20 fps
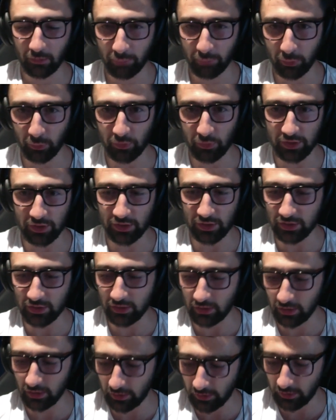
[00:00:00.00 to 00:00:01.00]
pulls into
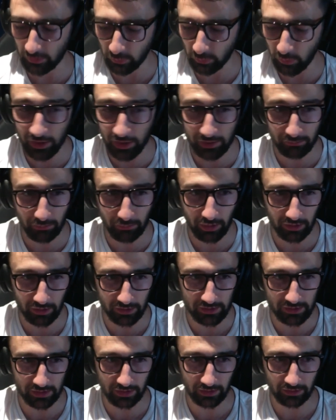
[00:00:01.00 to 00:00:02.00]
the wider
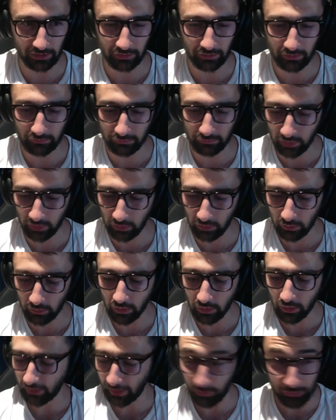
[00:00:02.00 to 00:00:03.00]
marketing view,
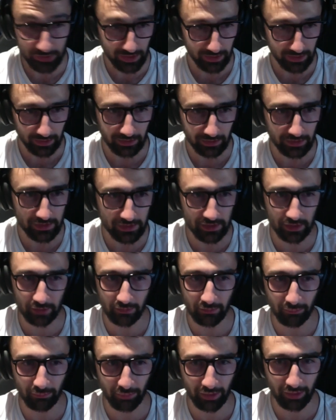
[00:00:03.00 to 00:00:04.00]
how technical
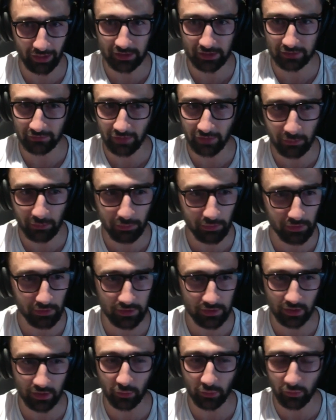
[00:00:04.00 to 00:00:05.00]
SEO impacts
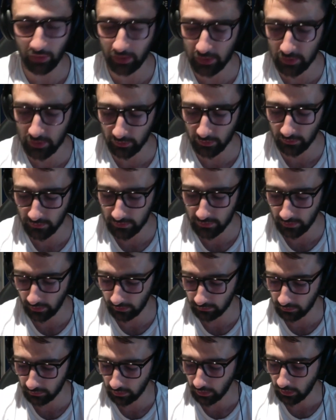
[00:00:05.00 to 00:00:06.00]
developers, like all that sort of
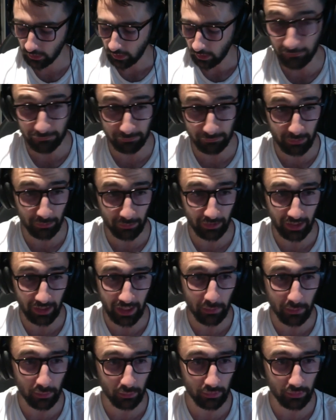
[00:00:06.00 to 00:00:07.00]
stuff. If people are
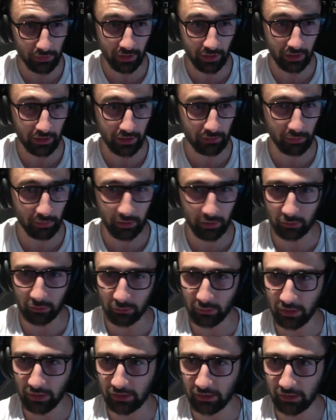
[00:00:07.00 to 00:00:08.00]
happy with that, by
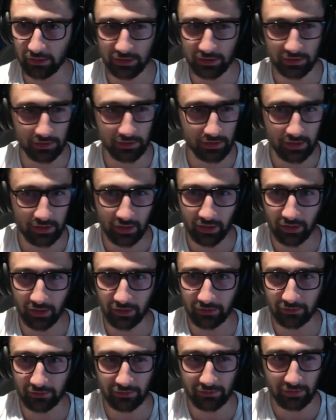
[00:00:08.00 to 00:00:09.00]
all means,
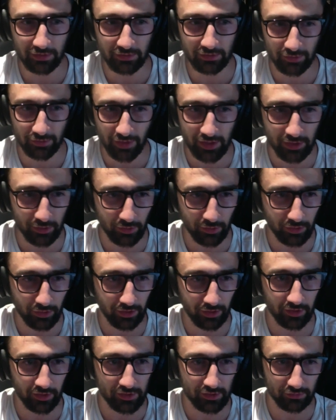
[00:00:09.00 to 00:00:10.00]
start training your
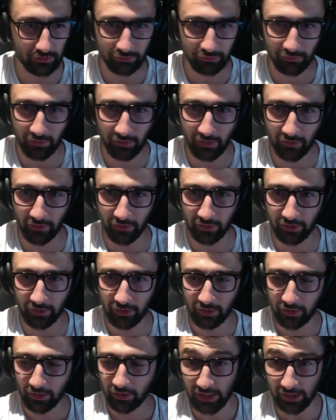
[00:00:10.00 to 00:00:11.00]
clients on further
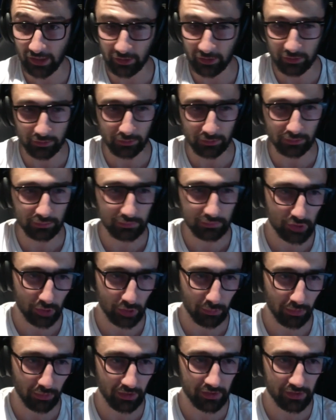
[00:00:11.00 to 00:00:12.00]
technical
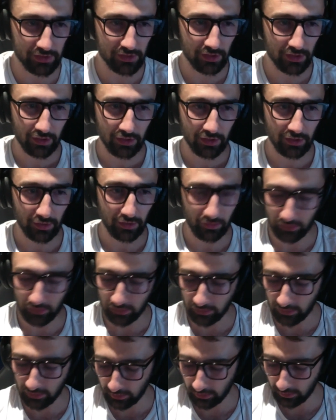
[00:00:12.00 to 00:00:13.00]
topics.
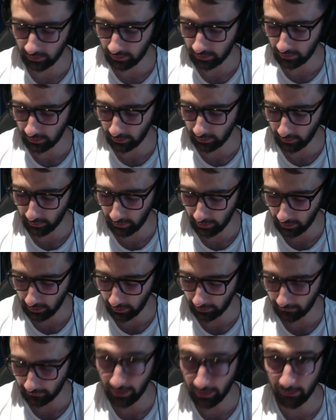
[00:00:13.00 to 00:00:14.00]
The only
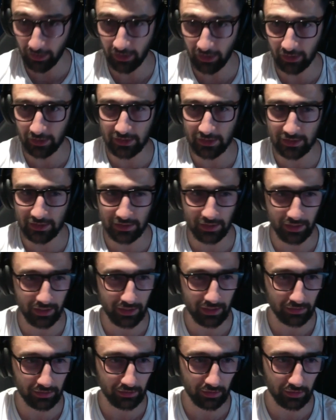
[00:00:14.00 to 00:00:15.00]
kind of limit is
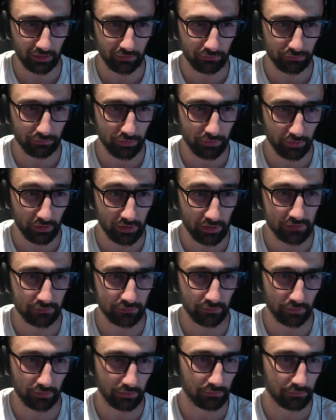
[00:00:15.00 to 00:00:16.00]
their kind of
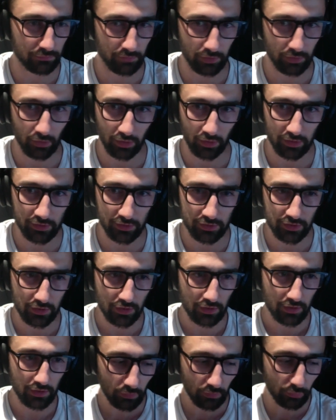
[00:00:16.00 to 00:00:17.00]
thirst for knowledge.
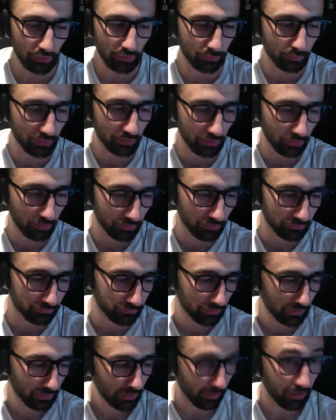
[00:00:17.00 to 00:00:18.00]
With a lot
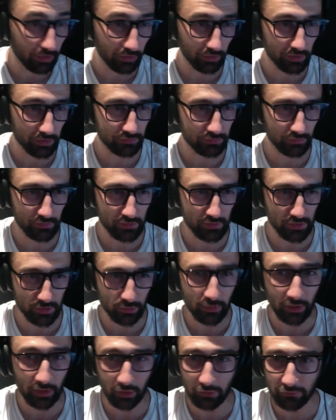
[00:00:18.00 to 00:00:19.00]
of our clients, for
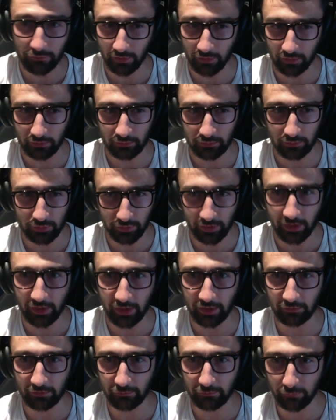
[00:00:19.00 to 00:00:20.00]
instance, we offer
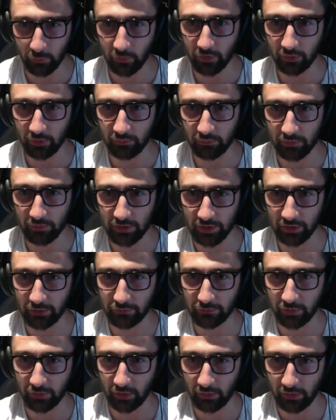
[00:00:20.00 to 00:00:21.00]
training for them. So
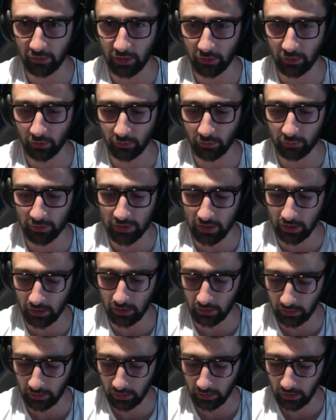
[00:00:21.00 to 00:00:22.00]
if, they're not
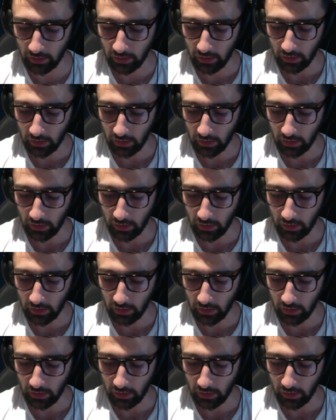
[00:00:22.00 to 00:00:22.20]
particularly